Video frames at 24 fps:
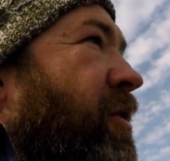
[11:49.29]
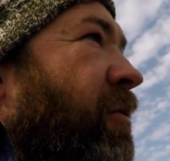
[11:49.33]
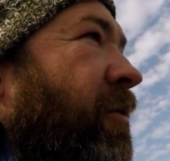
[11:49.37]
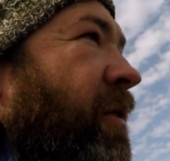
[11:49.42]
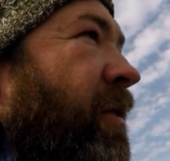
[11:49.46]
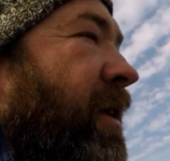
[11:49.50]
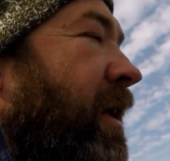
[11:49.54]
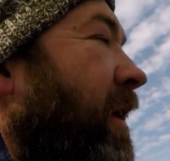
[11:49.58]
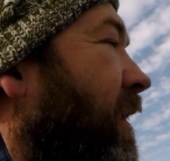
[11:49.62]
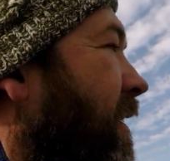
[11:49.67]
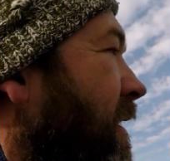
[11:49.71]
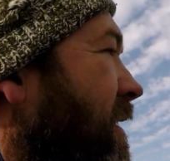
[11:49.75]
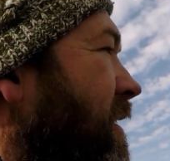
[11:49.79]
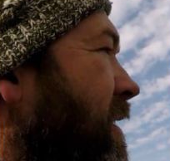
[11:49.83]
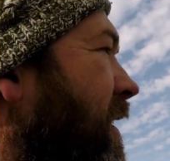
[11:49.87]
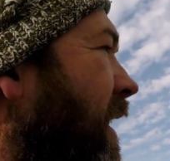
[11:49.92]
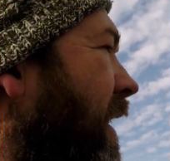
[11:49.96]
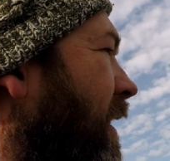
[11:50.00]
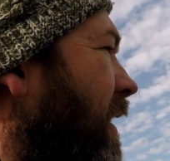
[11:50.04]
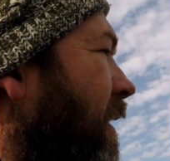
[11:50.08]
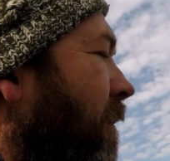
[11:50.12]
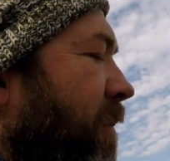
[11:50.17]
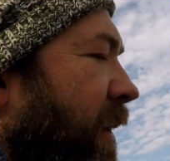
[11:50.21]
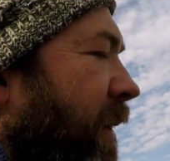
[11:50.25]
You can either
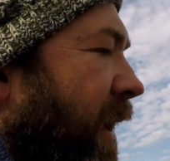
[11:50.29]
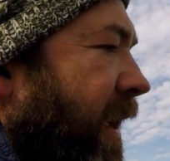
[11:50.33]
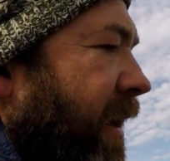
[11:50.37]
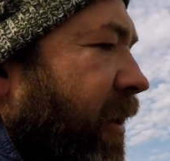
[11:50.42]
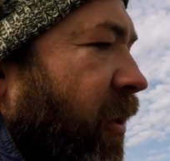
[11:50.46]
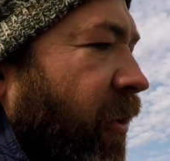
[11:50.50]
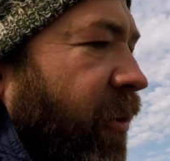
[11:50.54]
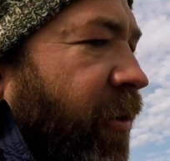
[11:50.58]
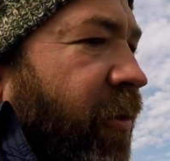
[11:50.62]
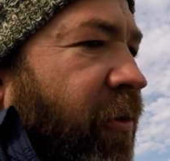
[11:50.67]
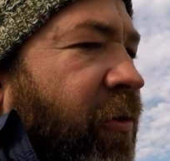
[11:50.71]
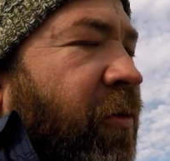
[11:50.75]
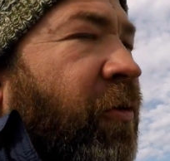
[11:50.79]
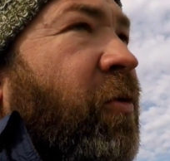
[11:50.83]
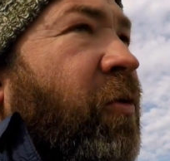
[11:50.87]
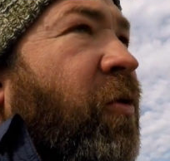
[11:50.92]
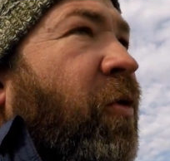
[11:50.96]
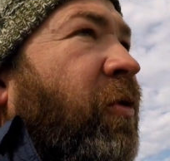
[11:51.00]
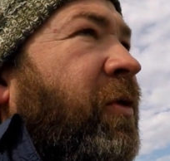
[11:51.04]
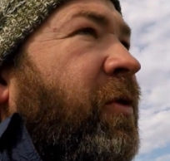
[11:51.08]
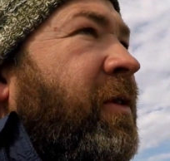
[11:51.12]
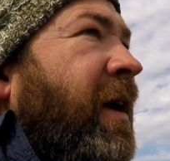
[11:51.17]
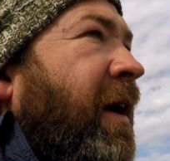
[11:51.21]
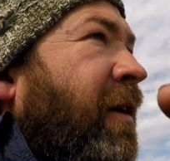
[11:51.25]
stay in the bay or you can
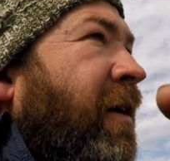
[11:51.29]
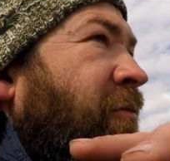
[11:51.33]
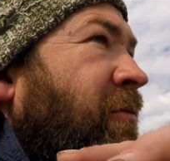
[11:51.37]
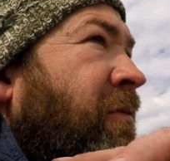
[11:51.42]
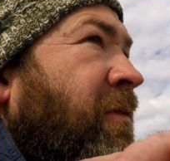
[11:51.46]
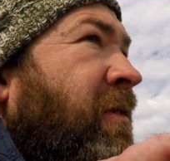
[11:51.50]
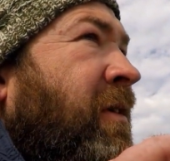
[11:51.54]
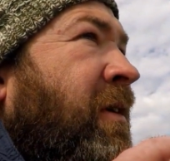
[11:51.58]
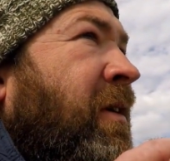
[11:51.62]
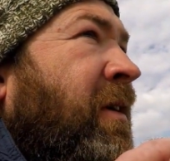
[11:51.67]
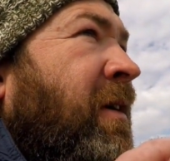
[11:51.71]
go down.